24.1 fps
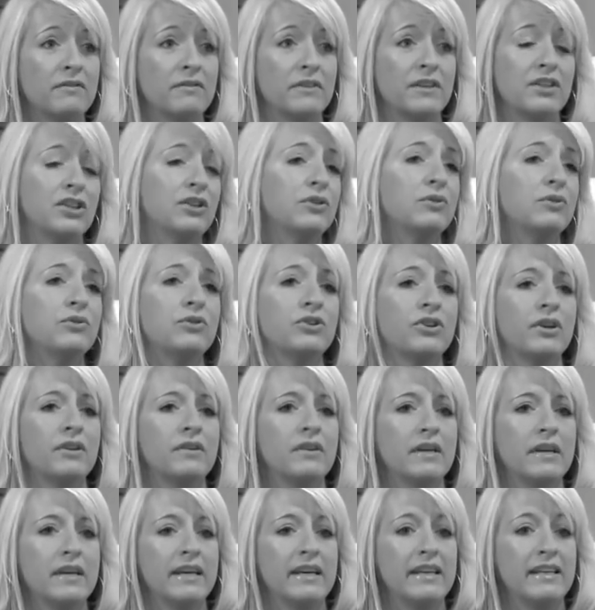for children
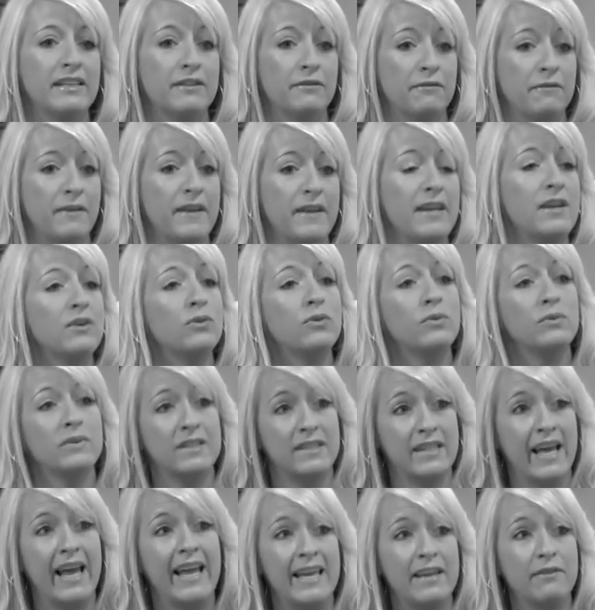to feel
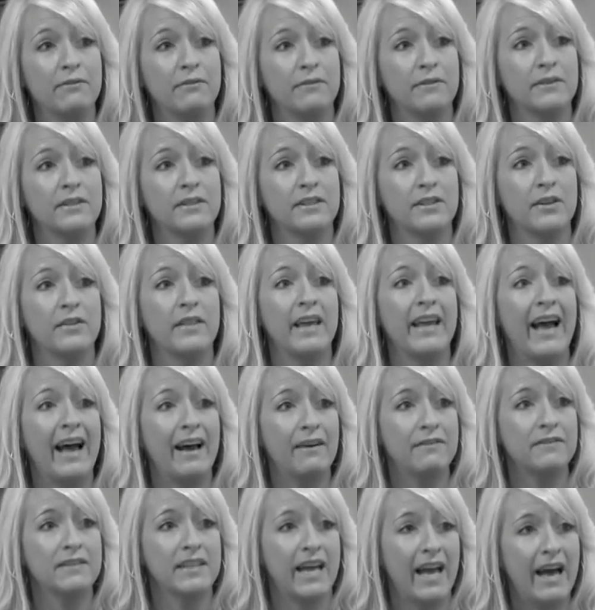safe, so they
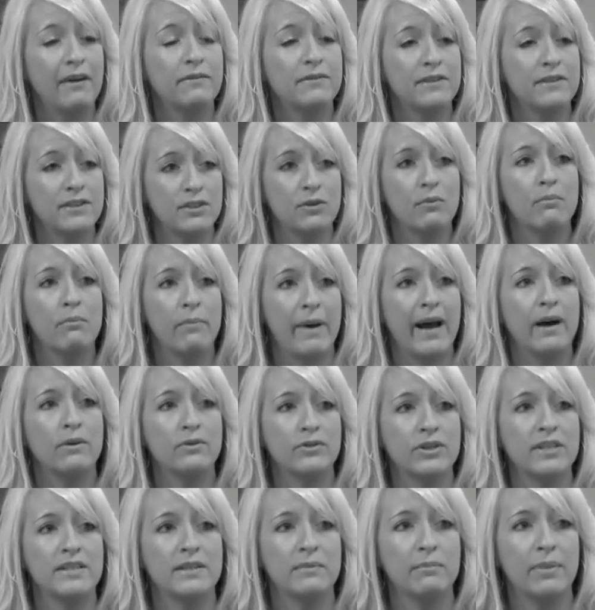have to have some
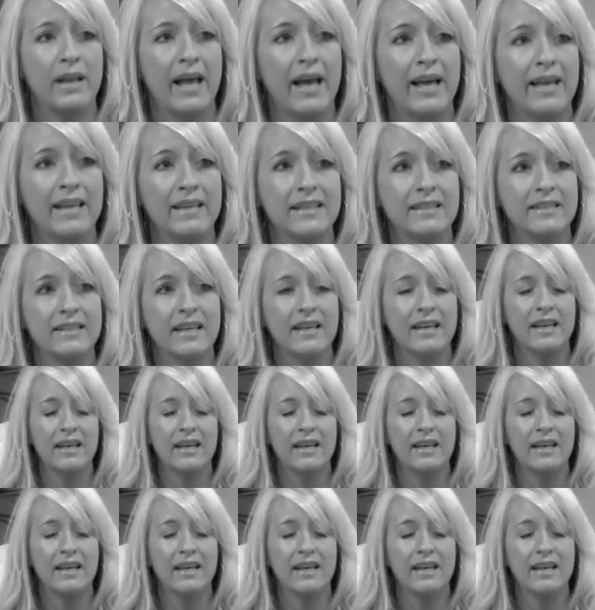boundaries in place.